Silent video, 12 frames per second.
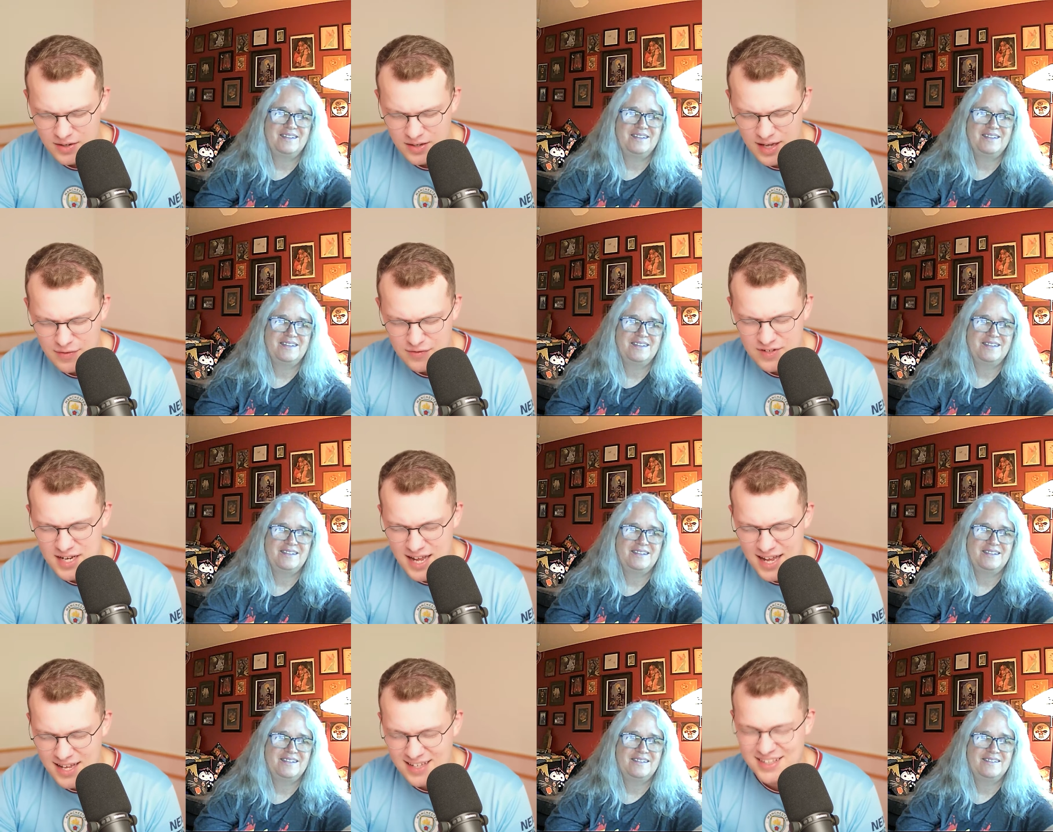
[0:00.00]
Speaker 1: if
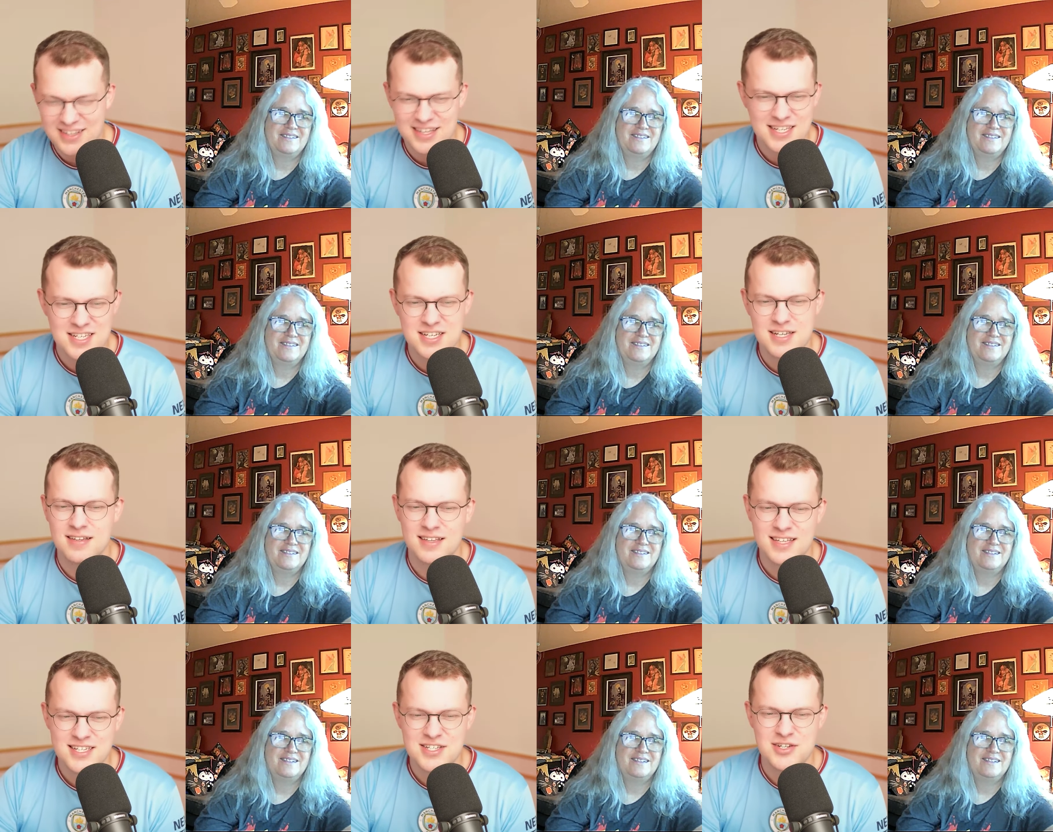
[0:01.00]
today, this is
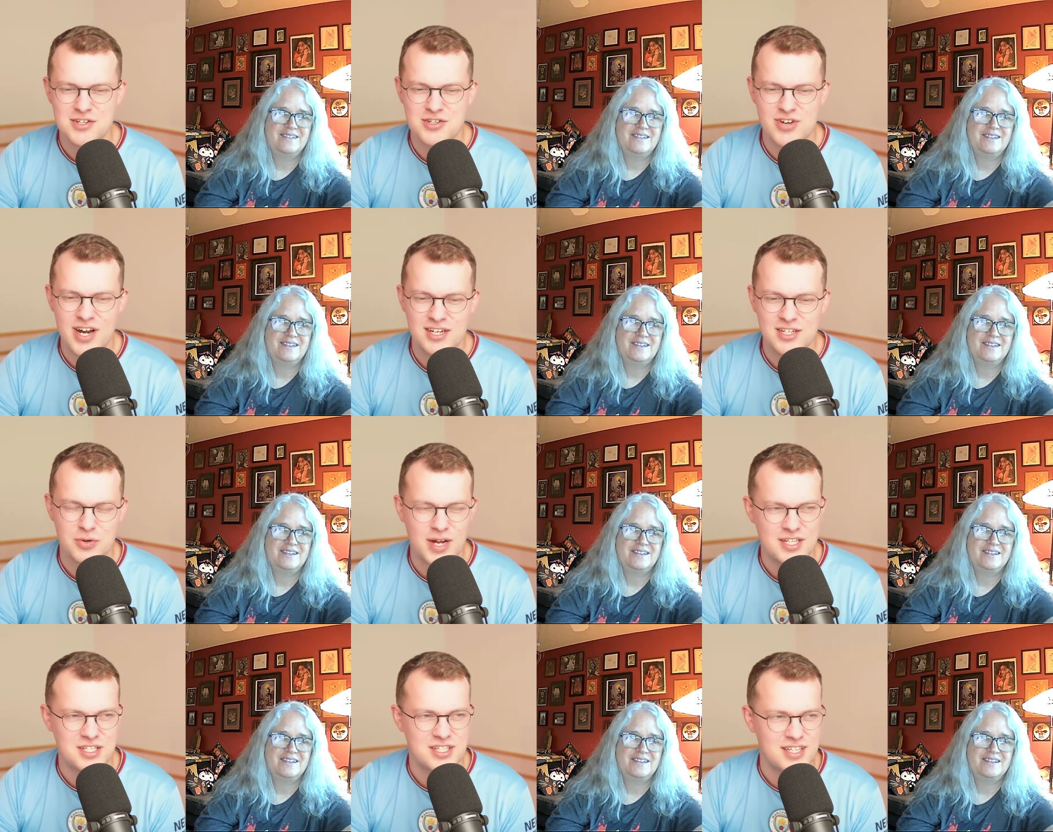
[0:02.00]
this is a strange
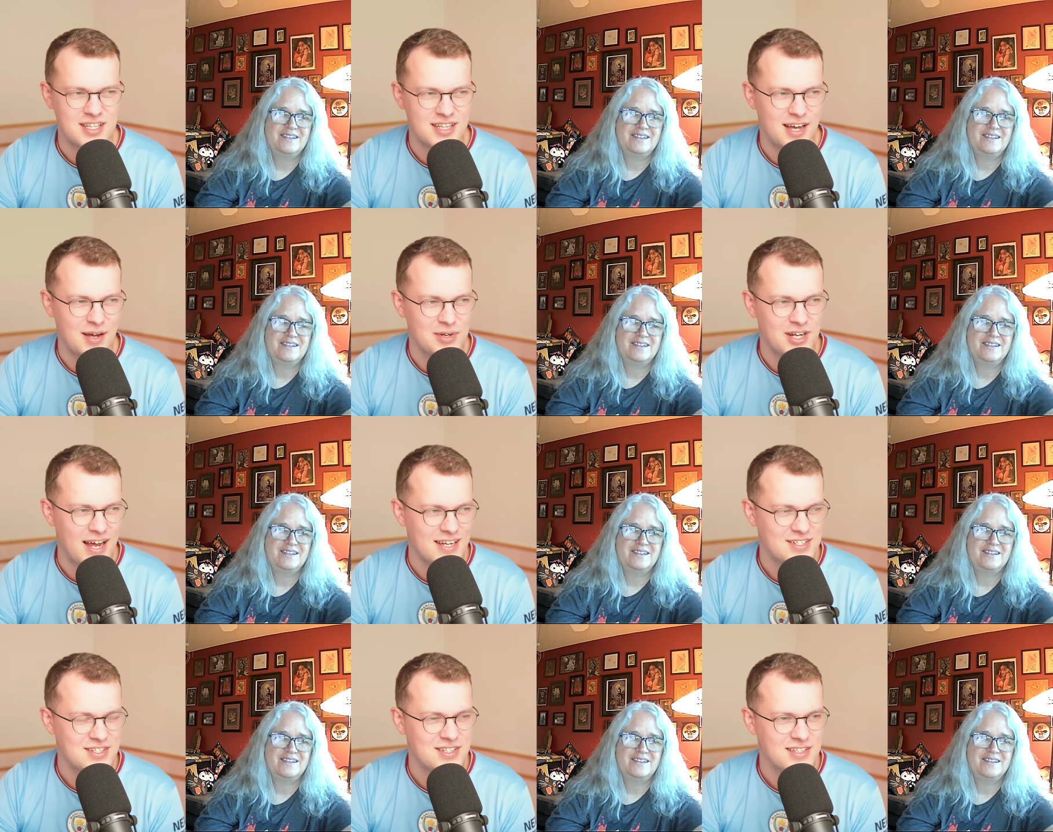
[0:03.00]
question that I'm going to
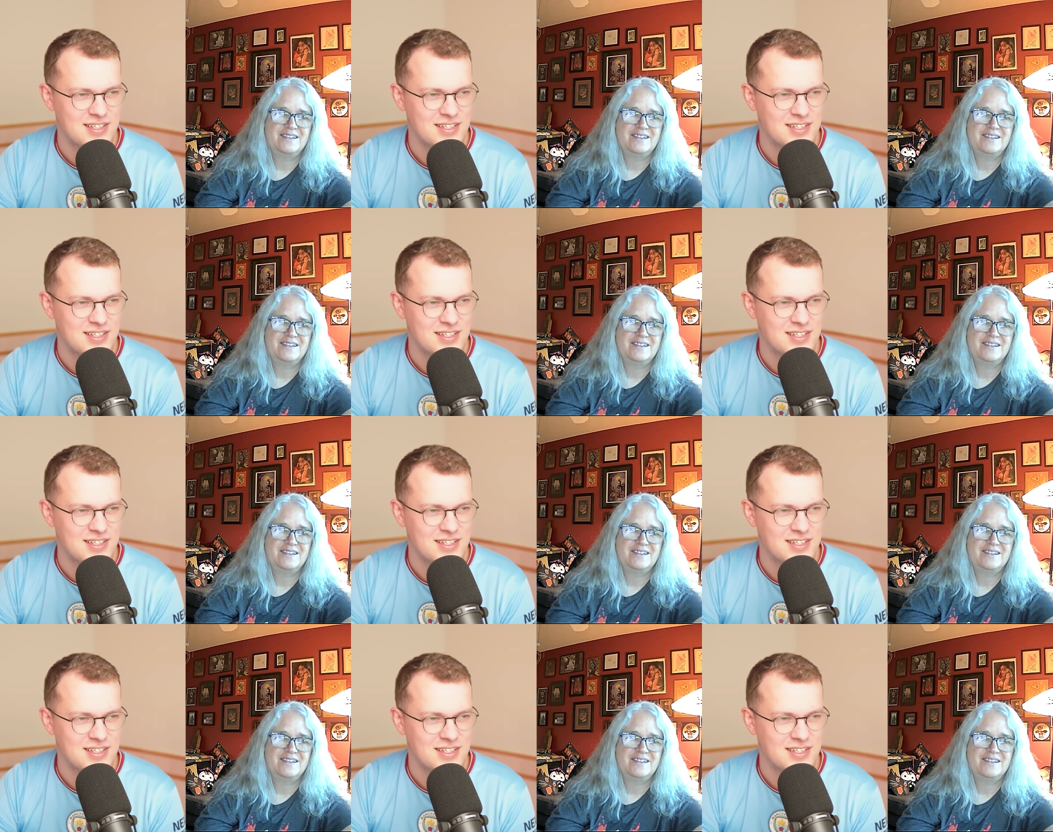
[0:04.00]
ask.